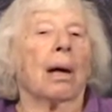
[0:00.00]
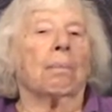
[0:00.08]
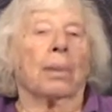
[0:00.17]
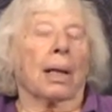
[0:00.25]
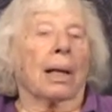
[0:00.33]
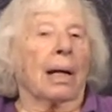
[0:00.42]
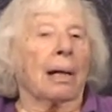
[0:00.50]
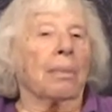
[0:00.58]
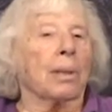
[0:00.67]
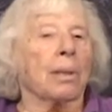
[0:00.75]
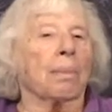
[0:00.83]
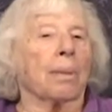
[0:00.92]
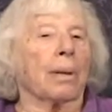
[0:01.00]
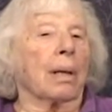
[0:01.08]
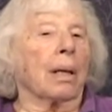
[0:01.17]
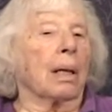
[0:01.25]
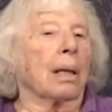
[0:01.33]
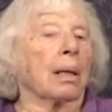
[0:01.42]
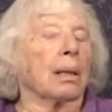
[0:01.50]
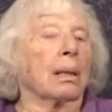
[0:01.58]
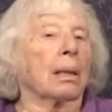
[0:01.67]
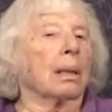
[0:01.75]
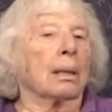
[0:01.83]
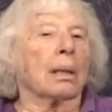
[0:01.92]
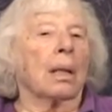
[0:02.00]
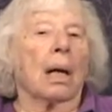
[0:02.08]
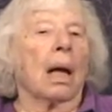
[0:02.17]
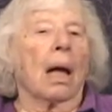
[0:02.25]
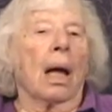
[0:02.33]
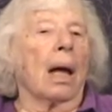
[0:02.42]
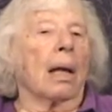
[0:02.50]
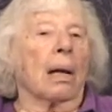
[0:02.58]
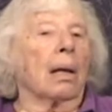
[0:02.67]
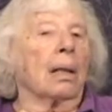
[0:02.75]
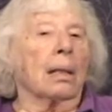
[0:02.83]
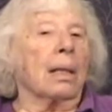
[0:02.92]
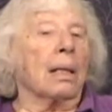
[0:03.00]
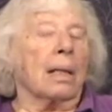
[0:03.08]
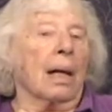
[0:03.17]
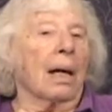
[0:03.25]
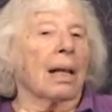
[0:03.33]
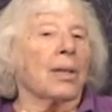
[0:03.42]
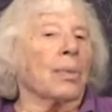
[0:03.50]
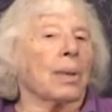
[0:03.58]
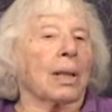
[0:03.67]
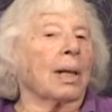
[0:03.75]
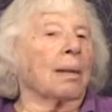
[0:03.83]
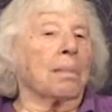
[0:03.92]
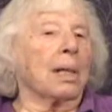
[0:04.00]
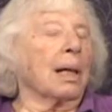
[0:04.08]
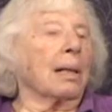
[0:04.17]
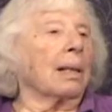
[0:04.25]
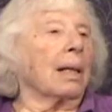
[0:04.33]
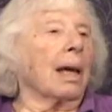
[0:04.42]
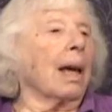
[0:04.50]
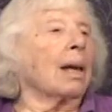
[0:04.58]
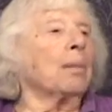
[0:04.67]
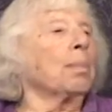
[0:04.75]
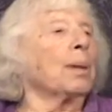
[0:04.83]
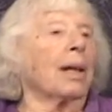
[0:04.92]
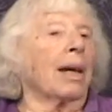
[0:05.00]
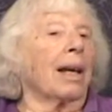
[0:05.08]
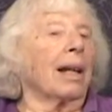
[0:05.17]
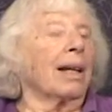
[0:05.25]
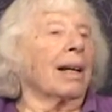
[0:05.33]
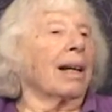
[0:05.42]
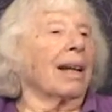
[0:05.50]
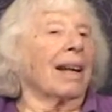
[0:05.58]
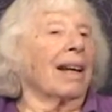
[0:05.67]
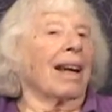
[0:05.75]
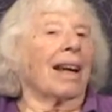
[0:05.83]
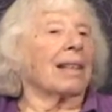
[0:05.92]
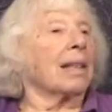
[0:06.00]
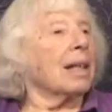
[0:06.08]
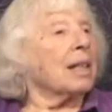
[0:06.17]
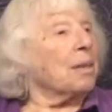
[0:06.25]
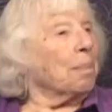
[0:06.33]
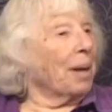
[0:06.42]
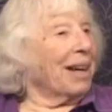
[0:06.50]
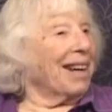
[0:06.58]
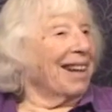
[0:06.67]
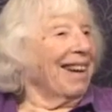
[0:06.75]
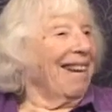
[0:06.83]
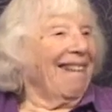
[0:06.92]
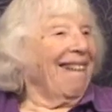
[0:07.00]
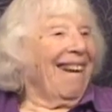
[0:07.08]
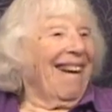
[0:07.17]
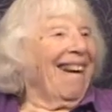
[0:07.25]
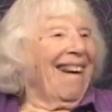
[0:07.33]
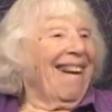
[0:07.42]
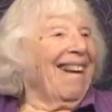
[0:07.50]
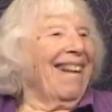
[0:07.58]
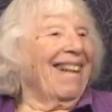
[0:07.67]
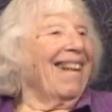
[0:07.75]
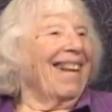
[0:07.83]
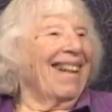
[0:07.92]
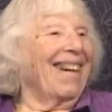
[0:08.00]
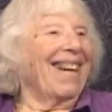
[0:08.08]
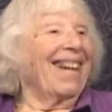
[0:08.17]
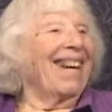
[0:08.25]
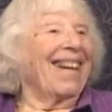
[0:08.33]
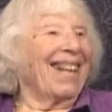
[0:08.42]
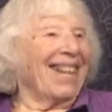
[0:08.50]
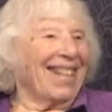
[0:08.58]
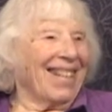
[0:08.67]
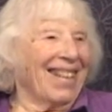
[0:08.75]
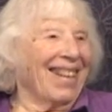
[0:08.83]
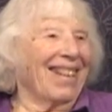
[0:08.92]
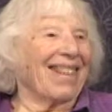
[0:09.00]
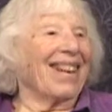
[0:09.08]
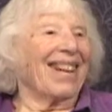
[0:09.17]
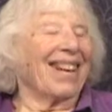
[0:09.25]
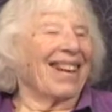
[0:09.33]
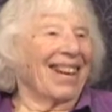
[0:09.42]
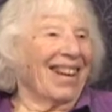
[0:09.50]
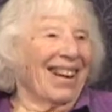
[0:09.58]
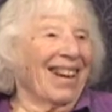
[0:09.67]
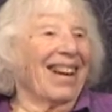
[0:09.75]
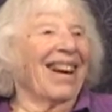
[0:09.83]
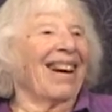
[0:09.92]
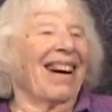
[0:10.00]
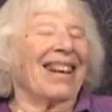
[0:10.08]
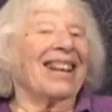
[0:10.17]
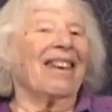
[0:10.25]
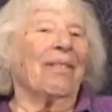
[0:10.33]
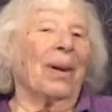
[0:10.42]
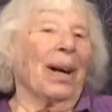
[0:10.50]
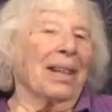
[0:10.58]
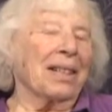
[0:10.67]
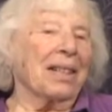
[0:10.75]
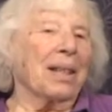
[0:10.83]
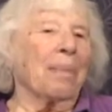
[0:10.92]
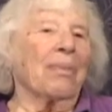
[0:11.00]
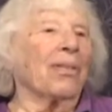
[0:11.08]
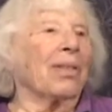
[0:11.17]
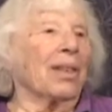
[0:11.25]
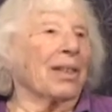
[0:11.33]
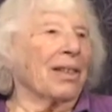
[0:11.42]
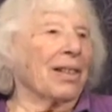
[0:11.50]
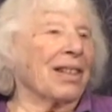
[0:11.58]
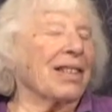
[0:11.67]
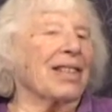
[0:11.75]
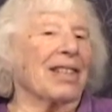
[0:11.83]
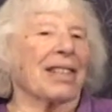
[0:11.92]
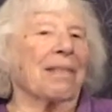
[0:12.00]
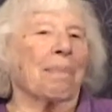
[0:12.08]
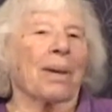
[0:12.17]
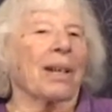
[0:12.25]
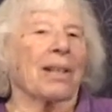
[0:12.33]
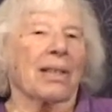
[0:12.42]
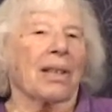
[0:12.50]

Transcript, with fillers: But I was a pretty young girl, and all these guys would come down the gangplank and kiss me. Probably the first woman, American woman, that they had seen well, in a few years. Well, except for the nurses, because